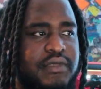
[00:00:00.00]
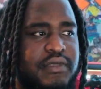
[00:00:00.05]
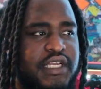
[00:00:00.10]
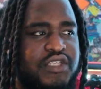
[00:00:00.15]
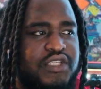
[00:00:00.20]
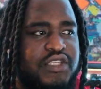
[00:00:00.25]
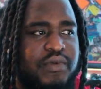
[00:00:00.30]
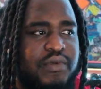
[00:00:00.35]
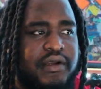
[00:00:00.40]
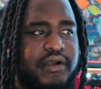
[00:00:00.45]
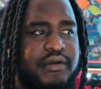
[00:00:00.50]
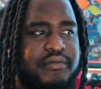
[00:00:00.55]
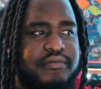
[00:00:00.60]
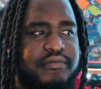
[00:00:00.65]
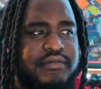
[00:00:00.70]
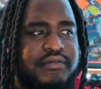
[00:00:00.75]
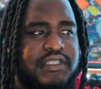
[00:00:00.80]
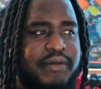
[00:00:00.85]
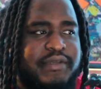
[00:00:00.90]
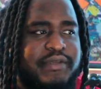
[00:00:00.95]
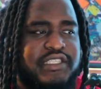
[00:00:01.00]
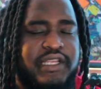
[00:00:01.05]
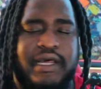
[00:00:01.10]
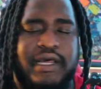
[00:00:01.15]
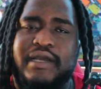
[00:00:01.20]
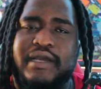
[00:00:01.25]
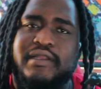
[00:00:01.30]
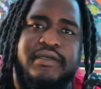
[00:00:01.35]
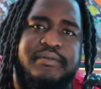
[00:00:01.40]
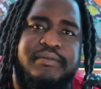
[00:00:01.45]
His work. Thomas
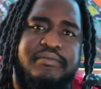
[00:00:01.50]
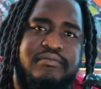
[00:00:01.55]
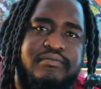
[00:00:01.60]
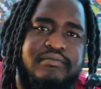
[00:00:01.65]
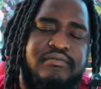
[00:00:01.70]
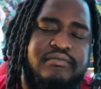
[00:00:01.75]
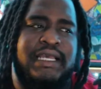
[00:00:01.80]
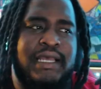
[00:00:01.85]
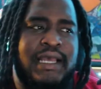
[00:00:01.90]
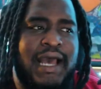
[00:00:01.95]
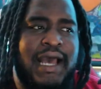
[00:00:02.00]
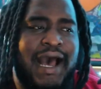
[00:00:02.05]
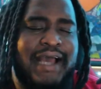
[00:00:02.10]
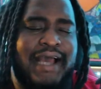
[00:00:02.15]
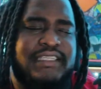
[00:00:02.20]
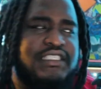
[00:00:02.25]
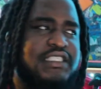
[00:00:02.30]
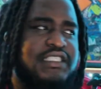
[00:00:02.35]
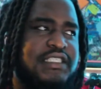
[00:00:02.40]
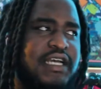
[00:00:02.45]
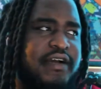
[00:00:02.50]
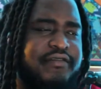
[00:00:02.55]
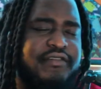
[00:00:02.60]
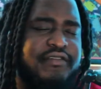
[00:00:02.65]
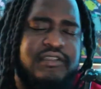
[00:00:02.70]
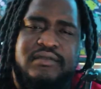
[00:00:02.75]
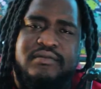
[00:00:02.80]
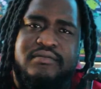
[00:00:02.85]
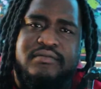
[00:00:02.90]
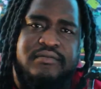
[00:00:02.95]
Lockley. I just
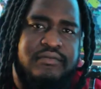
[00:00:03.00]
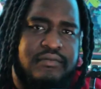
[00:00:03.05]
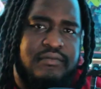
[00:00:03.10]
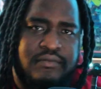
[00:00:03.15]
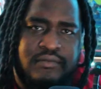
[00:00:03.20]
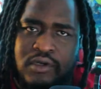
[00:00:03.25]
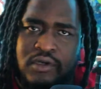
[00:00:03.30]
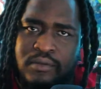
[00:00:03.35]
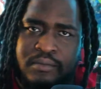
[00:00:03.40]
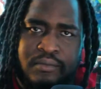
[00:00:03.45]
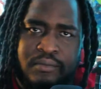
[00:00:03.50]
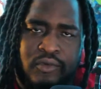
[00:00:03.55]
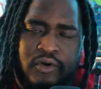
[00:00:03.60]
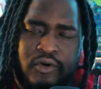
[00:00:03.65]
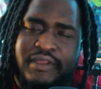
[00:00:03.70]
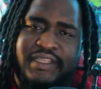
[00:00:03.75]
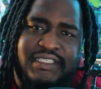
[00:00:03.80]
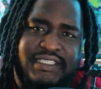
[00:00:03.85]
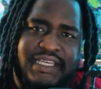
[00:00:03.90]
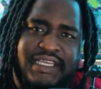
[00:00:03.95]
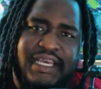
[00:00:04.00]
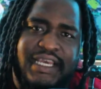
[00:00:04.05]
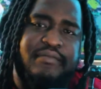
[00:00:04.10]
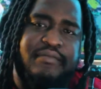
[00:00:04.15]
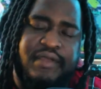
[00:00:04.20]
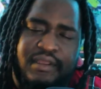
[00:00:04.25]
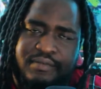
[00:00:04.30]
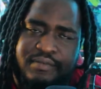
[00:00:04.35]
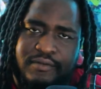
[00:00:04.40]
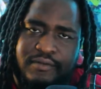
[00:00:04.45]
covered more than
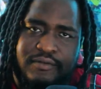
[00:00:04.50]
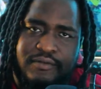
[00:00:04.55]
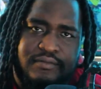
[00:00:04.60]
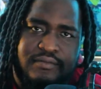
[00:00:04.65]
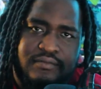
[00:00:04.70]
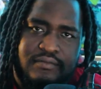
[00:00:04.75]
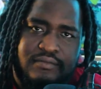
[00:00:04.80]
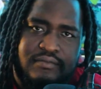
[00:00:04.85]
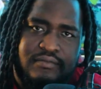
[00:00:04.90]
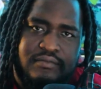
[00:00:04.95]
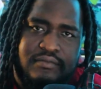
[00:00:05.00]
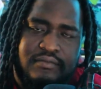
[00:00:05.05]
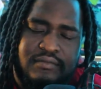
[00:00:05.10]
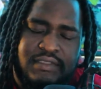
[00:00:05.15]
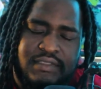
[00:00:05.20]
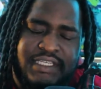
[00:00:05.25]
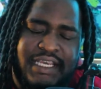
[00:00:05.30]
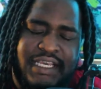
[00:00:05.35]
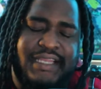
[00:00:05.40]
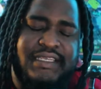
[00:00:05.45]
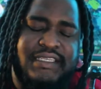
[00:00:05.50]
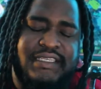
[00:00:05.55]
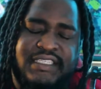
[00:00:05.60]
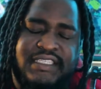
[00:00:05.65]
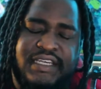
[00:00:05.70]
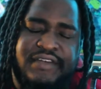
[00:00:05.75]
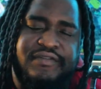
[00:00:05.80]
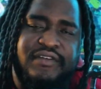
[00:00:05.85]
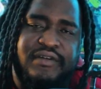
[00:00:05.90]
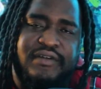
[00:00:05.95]
10 people.
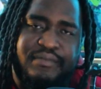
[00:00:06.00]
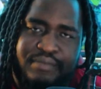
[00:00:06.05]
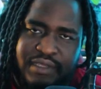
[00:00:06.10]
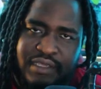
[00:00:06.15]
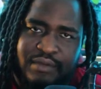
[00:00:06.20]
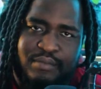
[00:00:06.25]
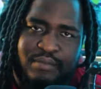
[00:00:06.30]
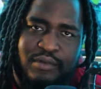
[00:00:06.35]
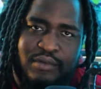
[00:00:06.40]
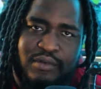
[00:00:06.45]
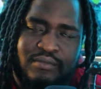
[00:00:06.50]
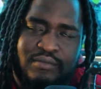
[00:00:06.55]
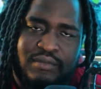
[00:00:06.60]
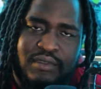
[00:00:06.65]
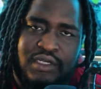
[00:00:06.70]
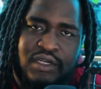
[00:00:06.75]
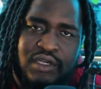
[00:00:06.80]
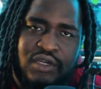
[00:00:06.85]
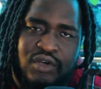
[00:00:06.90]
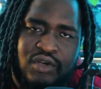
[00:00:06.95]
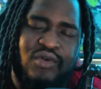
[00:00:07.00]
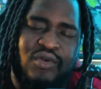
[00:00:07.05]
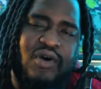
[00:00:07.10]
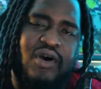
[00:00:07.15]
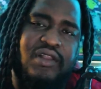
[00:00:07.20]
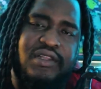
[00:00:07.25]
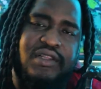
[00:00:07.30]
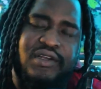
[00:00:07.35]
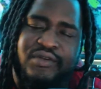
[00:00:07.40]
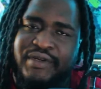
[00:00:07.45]
10 different people who
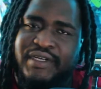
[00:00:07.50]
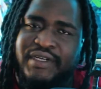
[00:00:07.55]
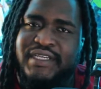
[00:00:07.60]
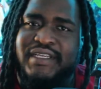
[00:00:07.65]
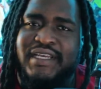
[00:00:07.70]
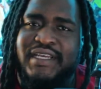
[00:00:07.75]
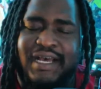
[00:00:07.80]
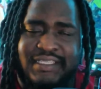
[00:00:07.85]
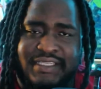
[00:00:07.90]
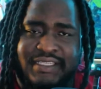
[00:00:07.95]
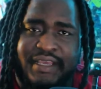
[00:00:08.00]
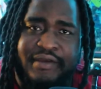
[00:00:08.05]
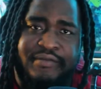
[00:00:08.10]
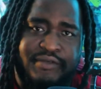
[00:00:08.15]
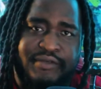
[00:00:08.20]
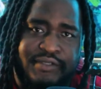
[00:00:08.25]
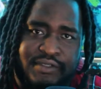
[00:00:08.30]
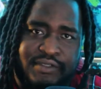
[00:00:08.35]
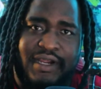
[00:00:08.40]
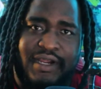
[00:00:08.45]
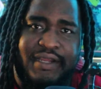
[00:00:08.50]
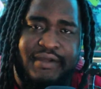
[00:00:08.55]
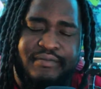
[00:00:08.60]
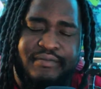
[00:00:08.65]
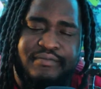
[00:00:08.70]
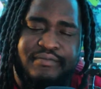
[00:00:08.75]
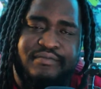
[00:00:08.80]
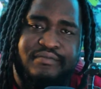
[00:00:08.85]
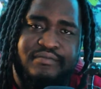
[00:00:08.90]
all agreed Yasuke was right.